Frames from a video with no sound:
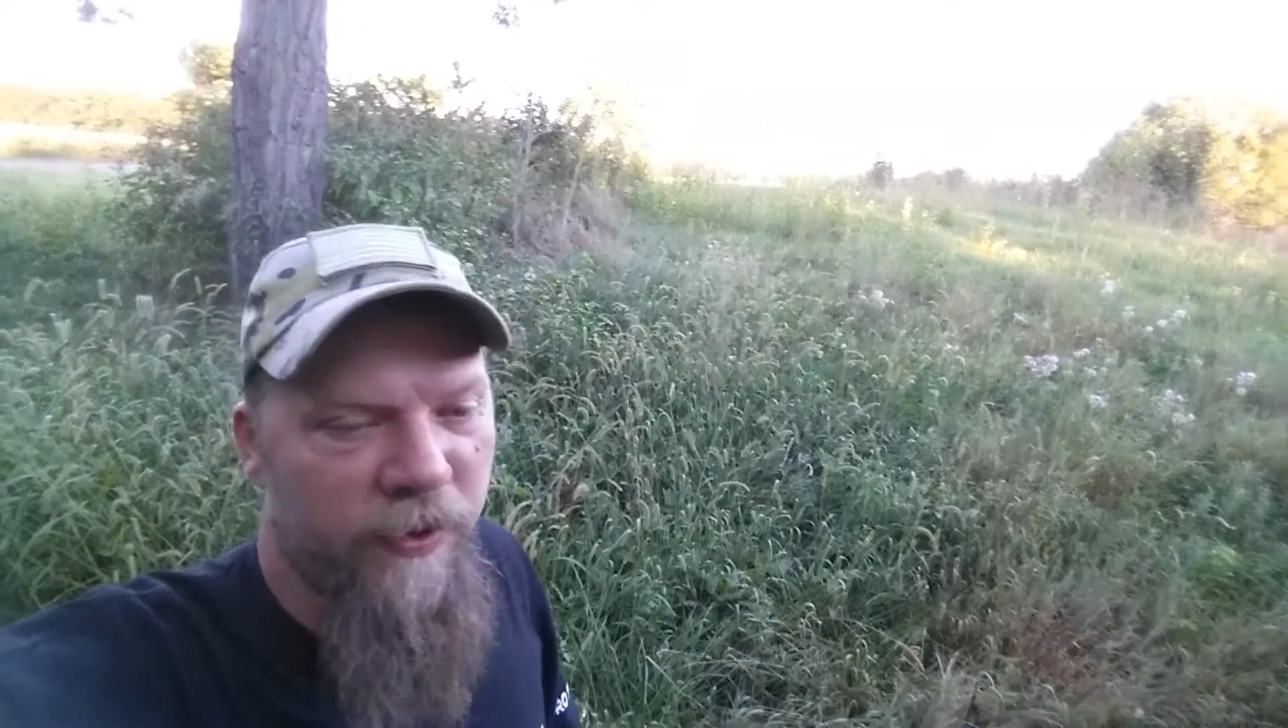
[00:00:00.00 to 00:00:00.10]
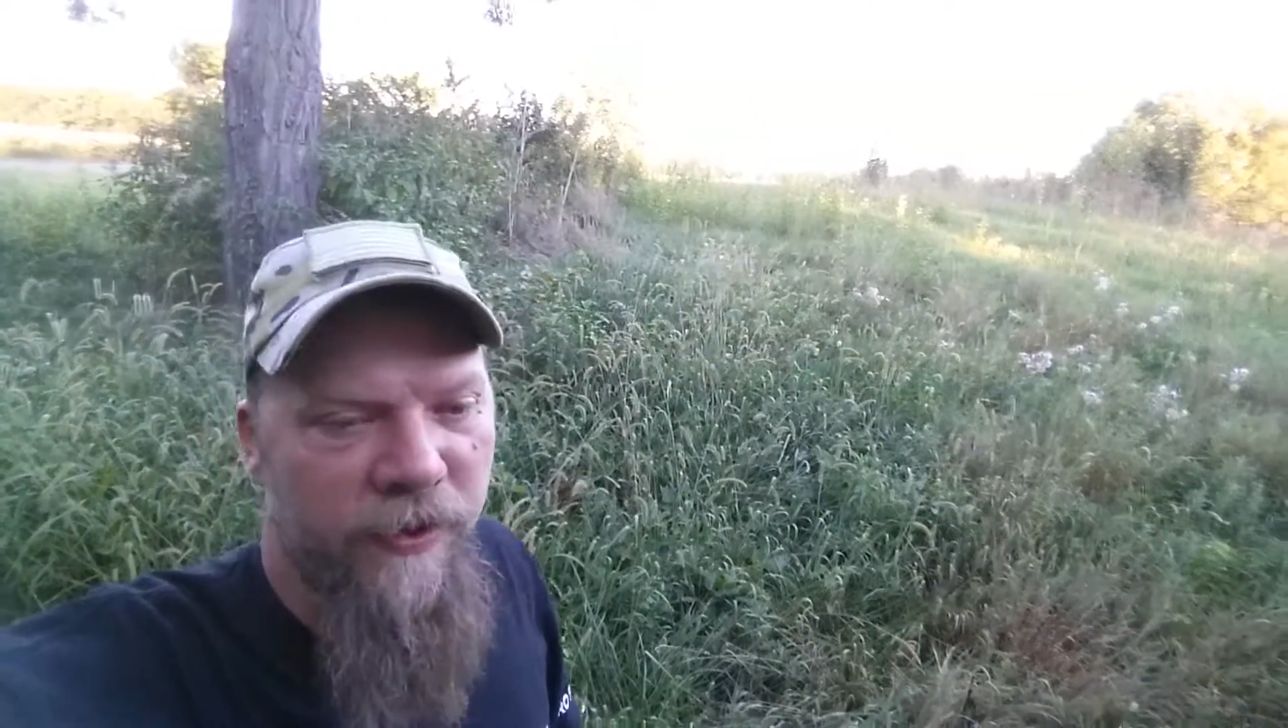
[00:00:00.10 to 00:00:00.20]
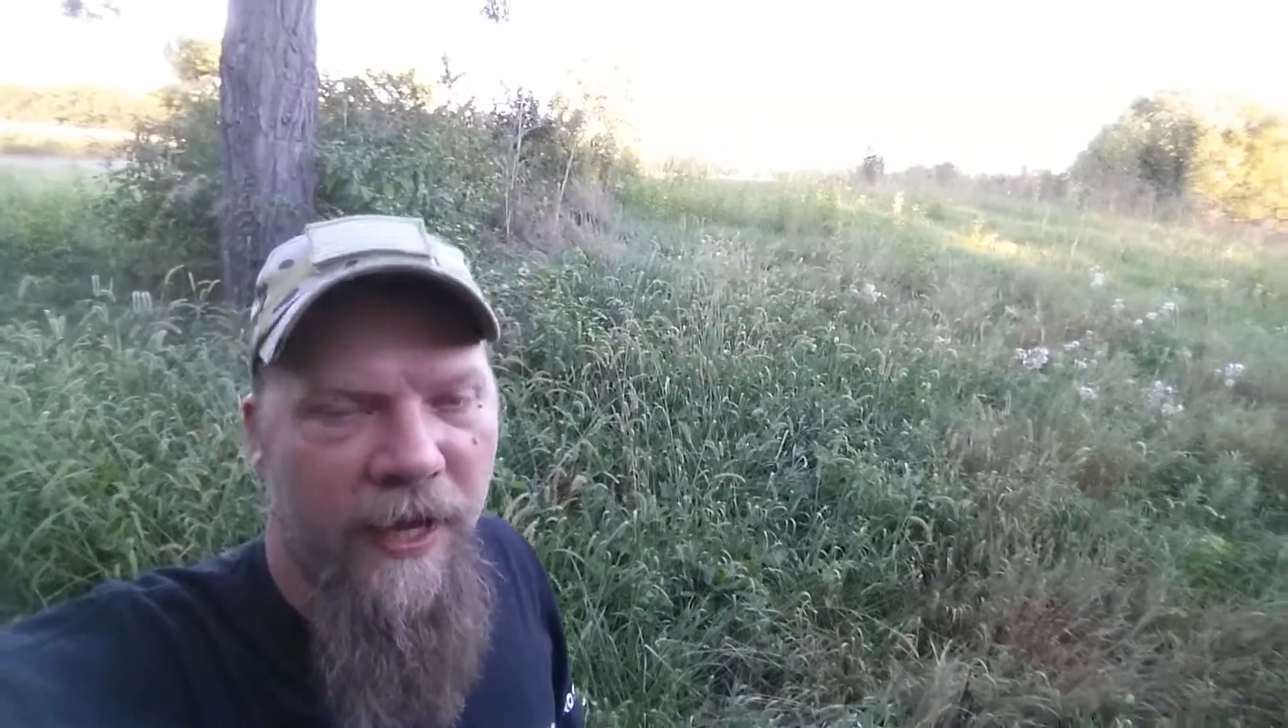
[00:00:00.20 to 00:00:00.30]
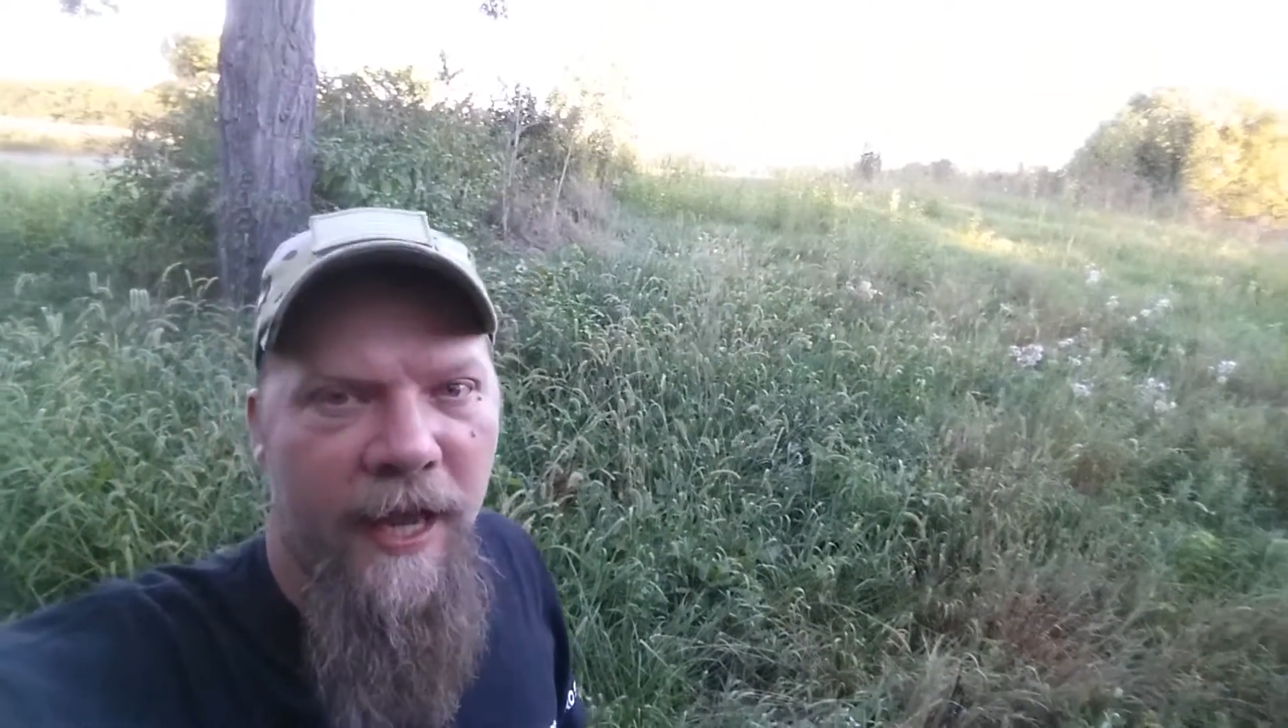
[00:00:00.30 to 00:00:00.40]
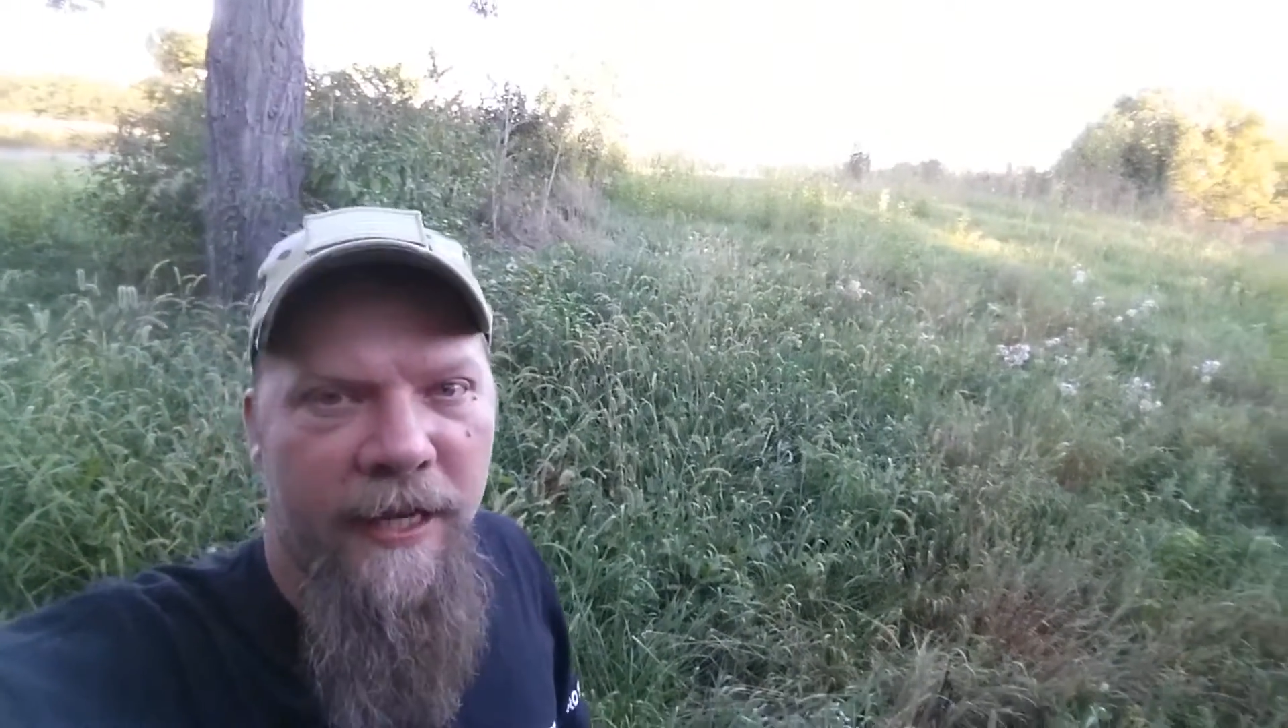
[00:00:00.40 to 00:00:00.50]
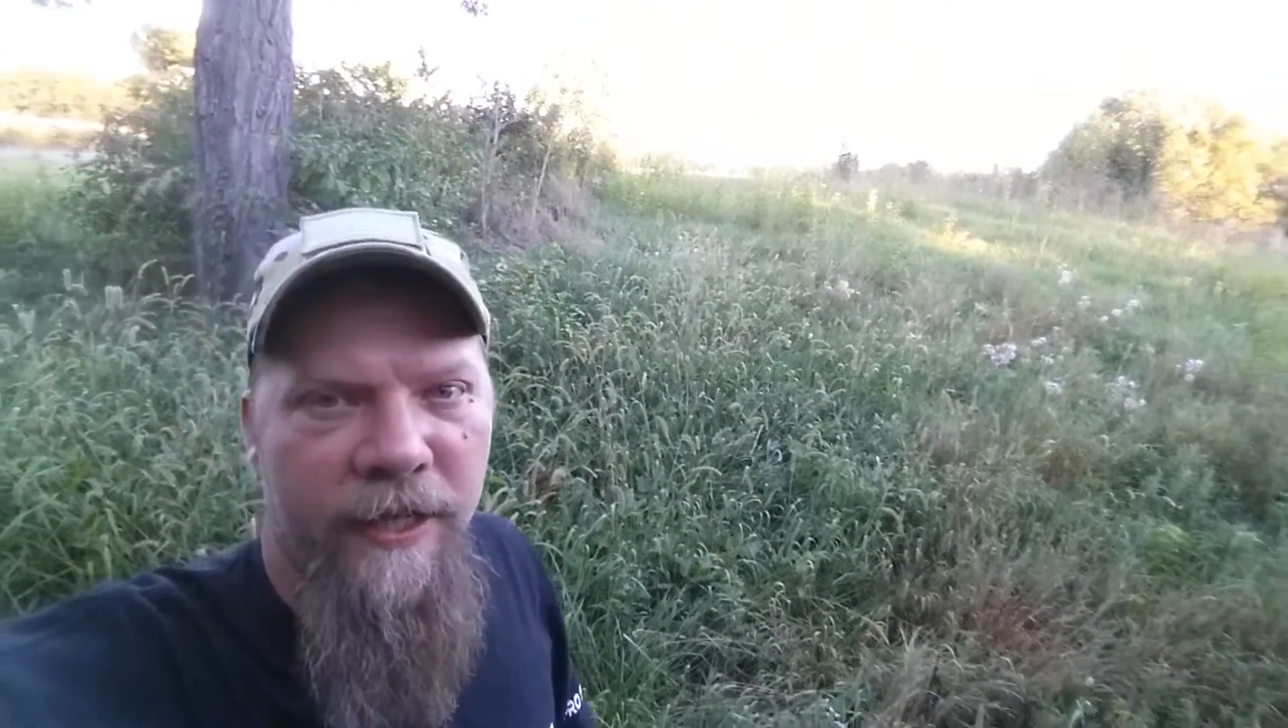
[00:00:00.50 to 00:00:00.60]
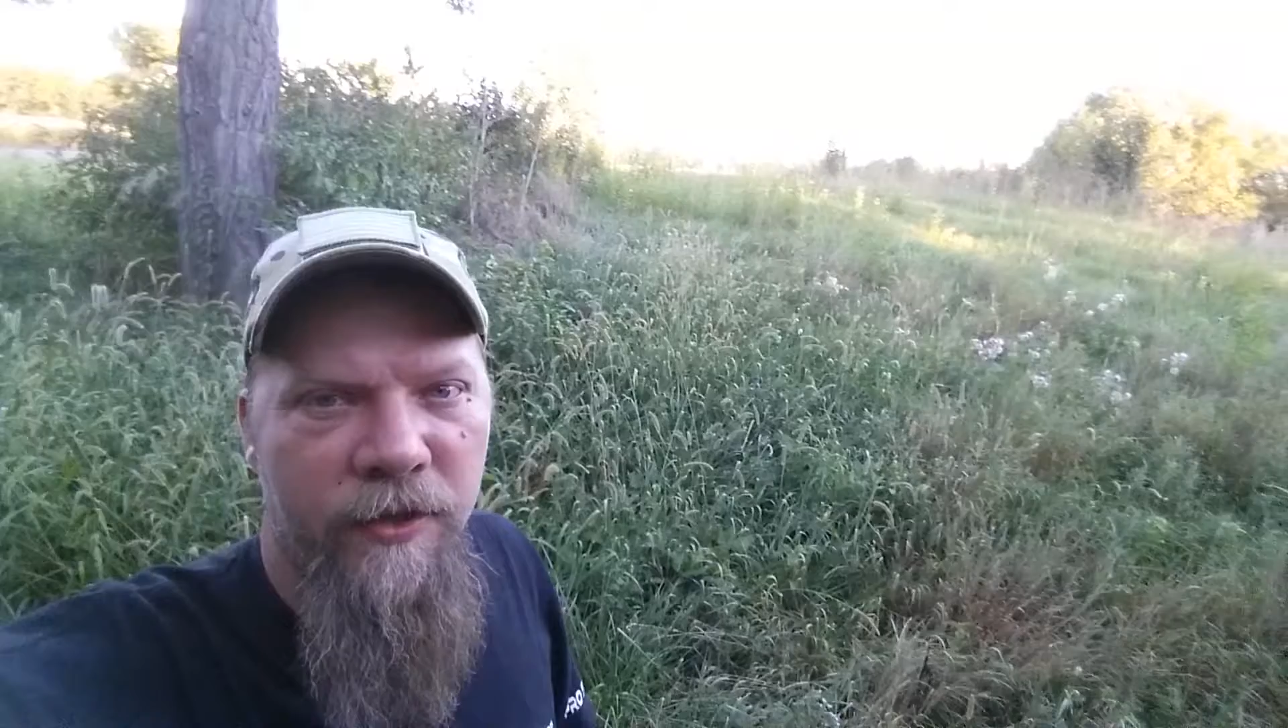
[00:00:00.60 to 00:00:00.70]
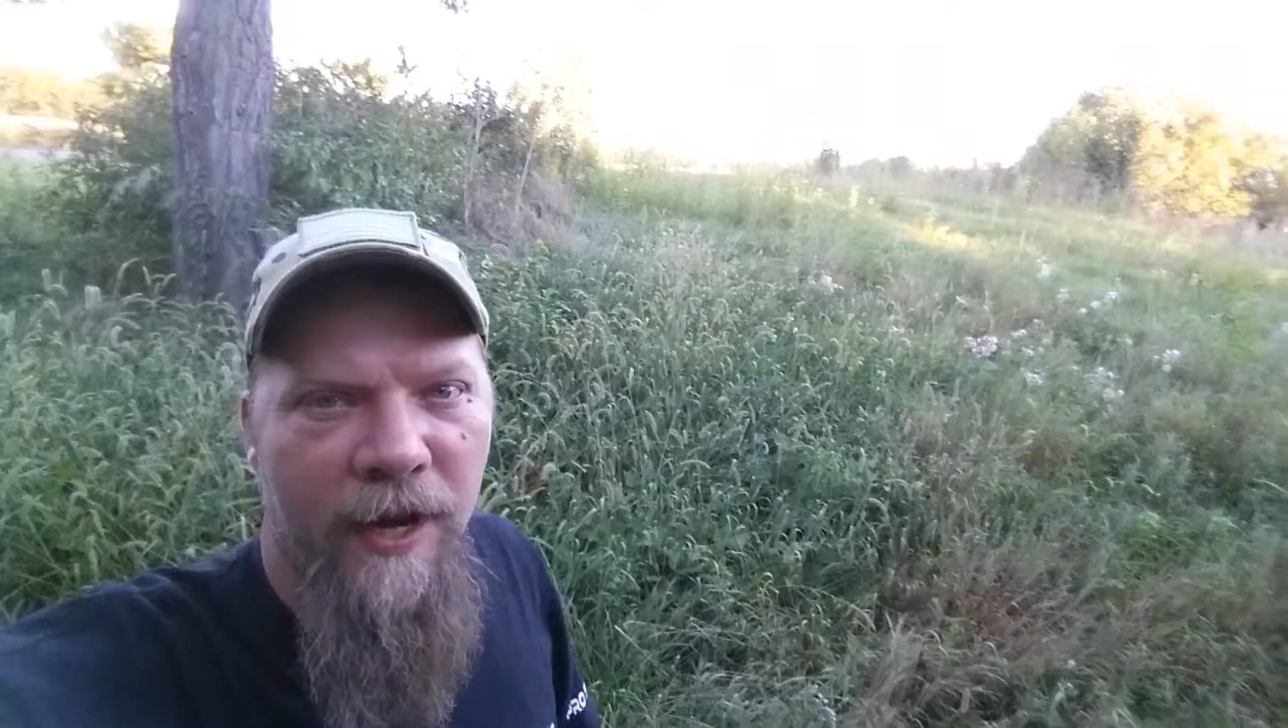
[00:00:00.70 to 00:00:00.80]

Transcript: Society